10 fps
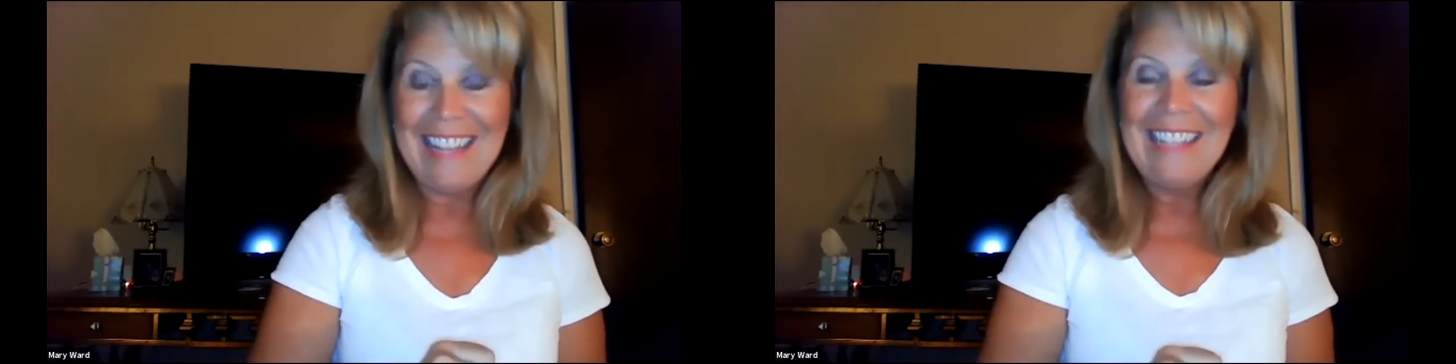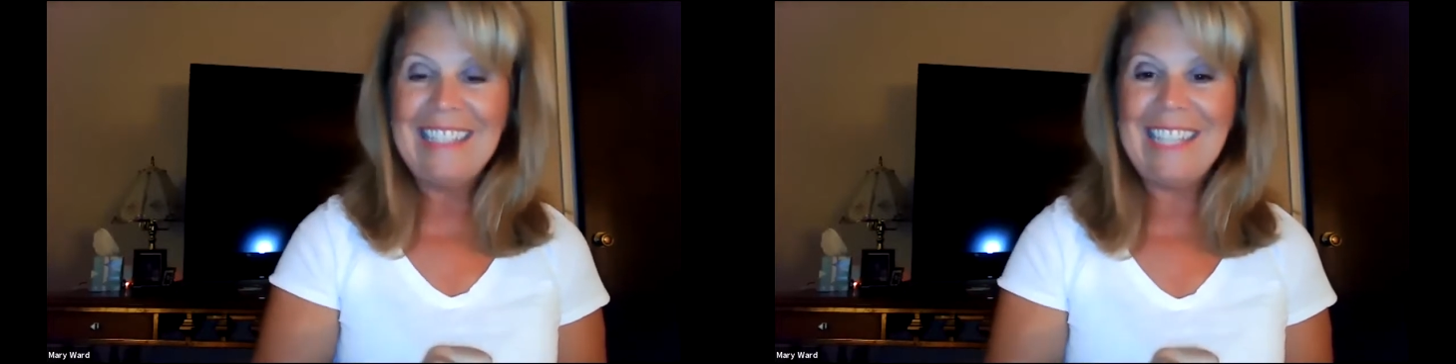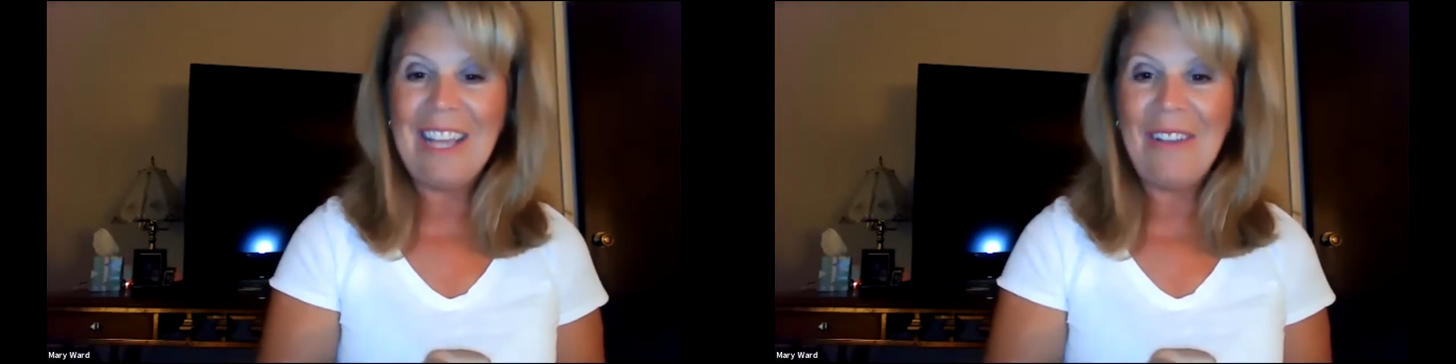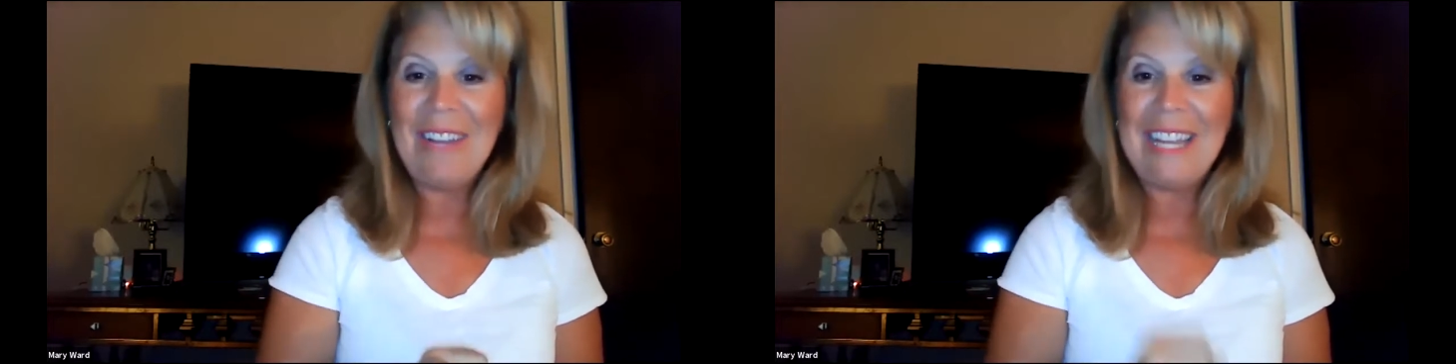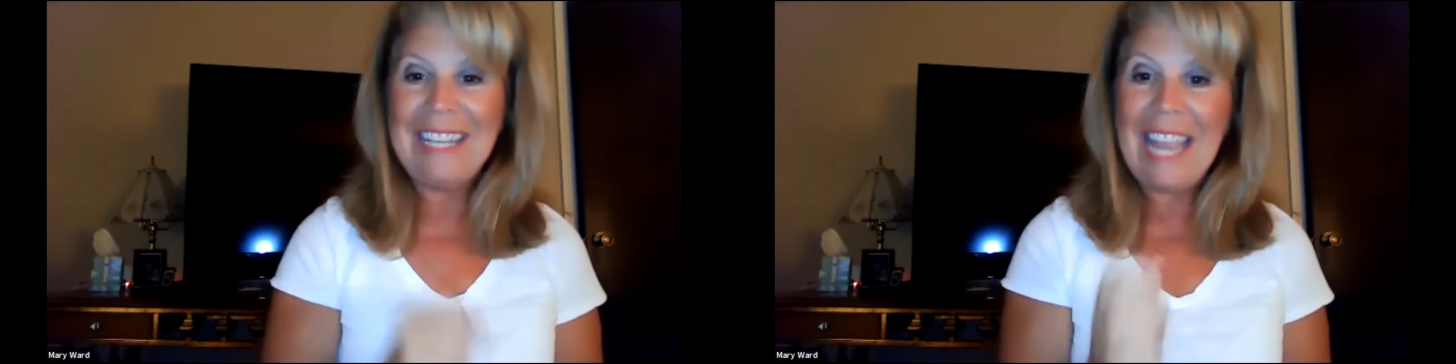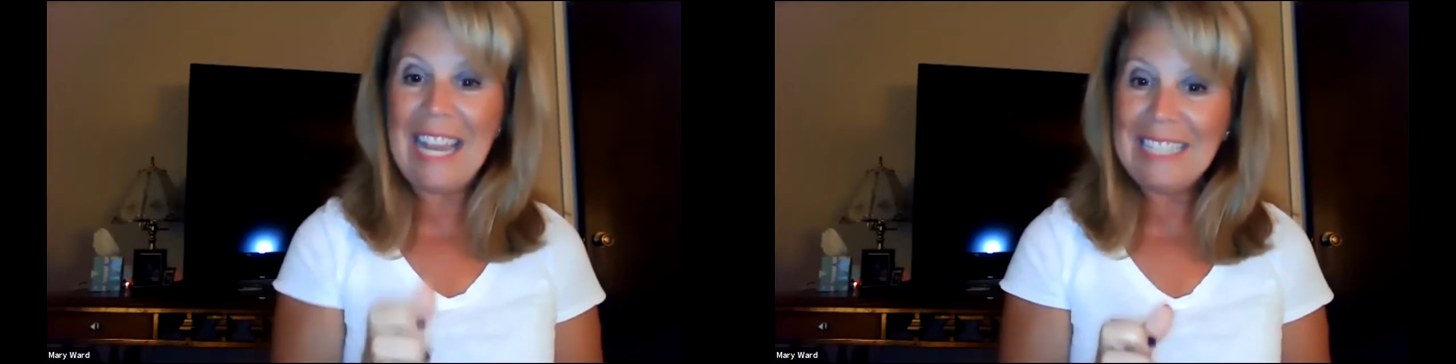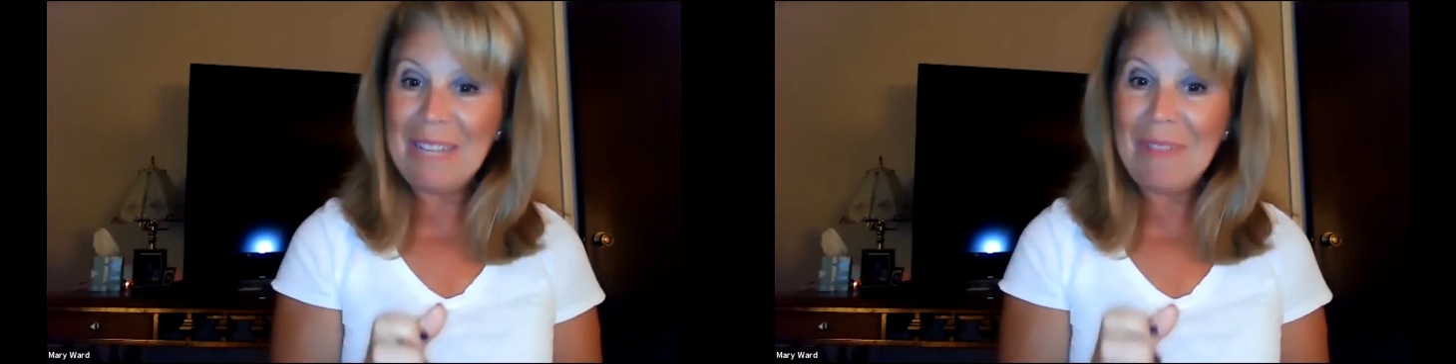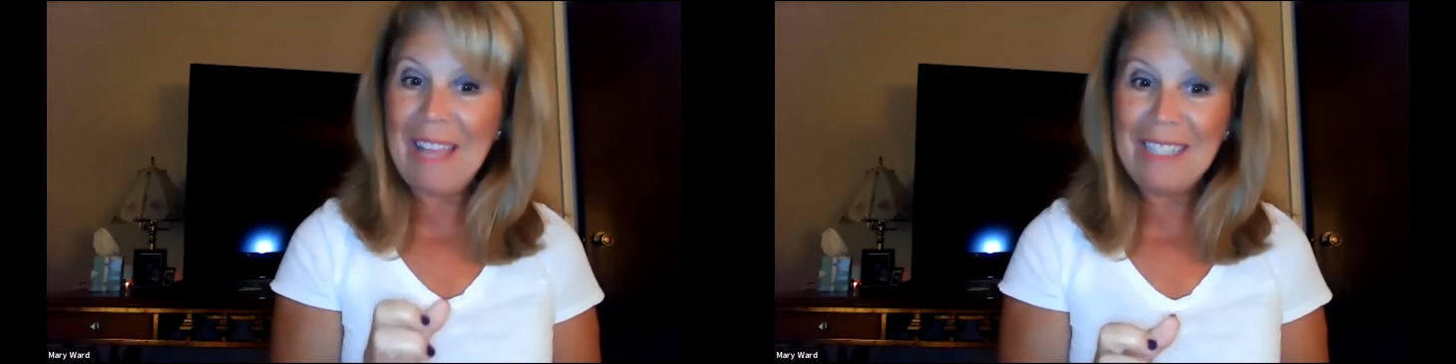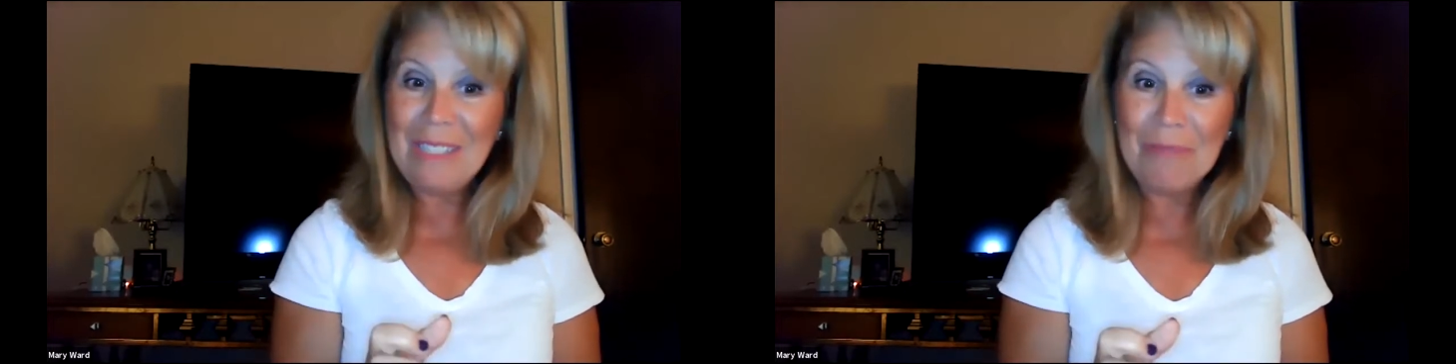So it takes up less